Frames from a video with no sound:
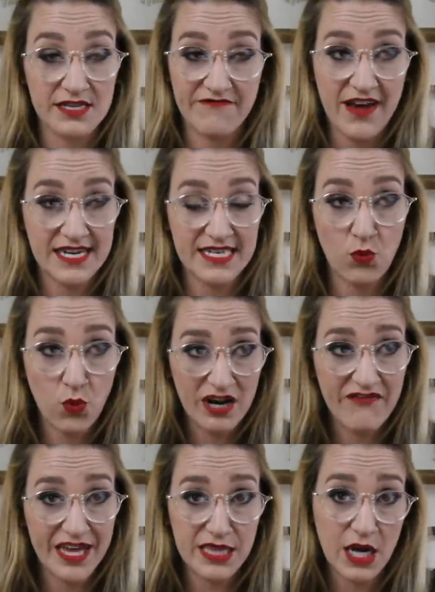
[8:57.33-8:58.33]
In fact, at one
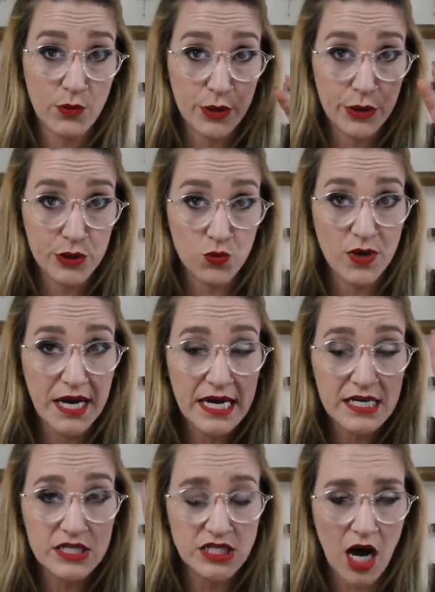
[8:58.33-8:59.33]
event, there were
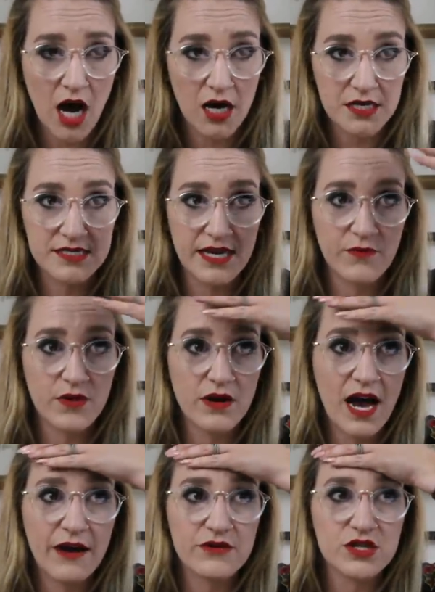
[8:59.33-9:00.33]
three dogs and we,
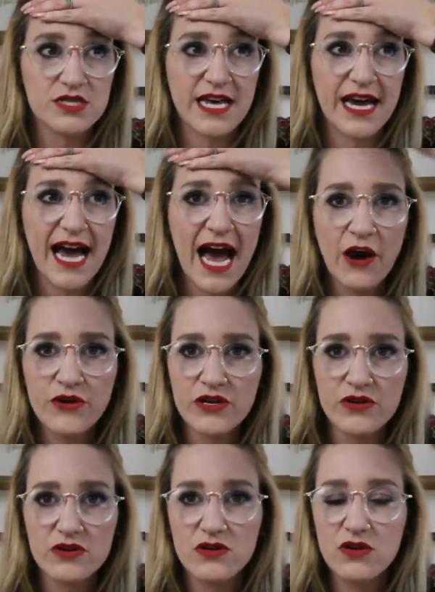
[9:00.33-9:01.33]
I was just like, how do you,